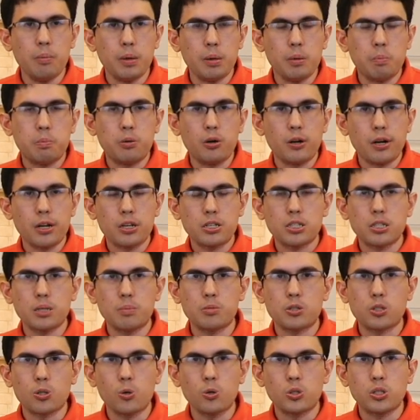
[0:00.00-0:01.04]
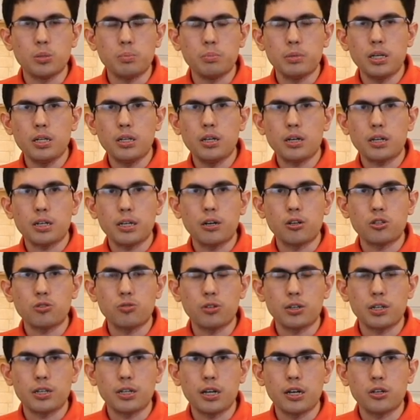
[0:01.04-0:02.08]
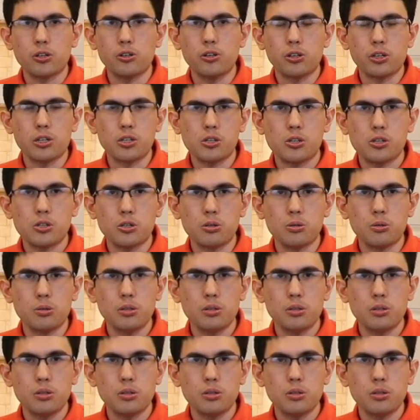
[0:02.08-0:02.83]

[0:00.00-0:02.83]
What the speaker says: I'll be putting some social media accounts for Can I Cook It